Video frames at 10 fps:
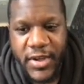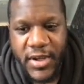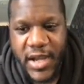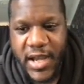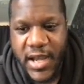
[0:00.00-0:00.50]

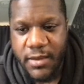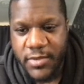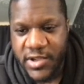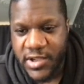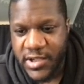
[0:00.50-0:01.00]
Um,
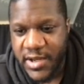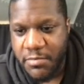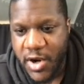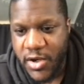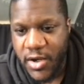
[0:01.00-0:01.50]
as you can see,
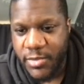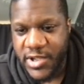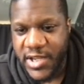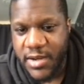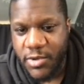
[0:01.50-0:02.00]
my diamond
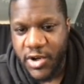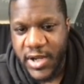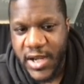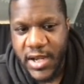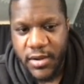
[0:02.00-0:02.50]
team on
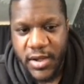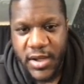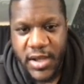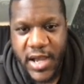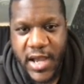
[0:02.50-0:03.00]
here.
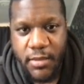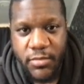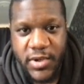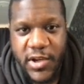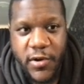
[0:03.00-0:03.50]

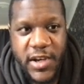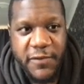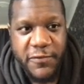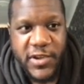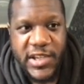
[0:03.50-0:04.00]
Um, the only difference